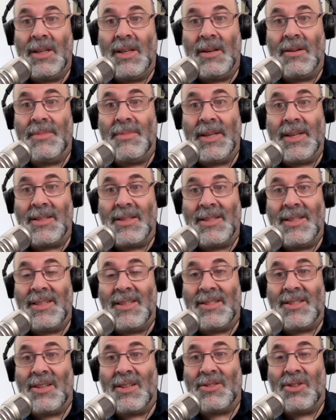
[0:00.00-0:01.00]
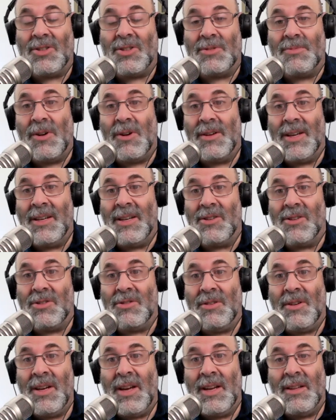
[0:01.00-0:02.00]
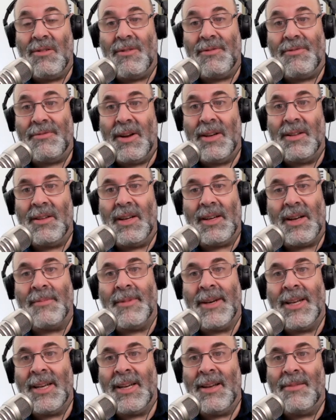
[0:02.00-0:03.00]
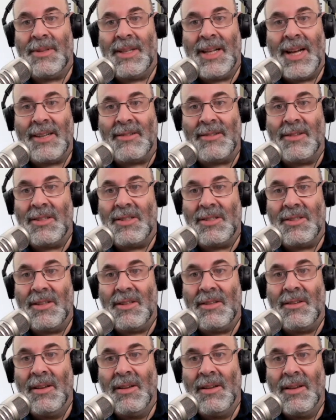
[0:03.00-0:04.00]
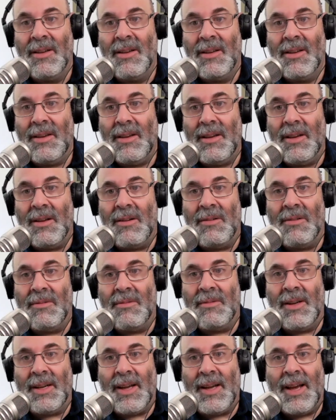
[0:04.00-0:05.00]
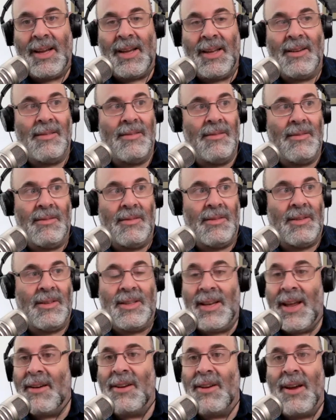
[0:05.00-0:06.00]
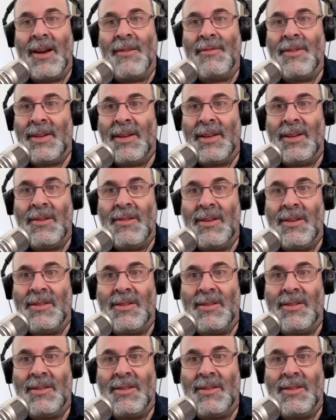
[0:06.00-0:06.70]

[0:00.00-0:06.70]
because it is such a small industry and they're afraid, like, I'm going to get blacklisted, like I can tell you everything you need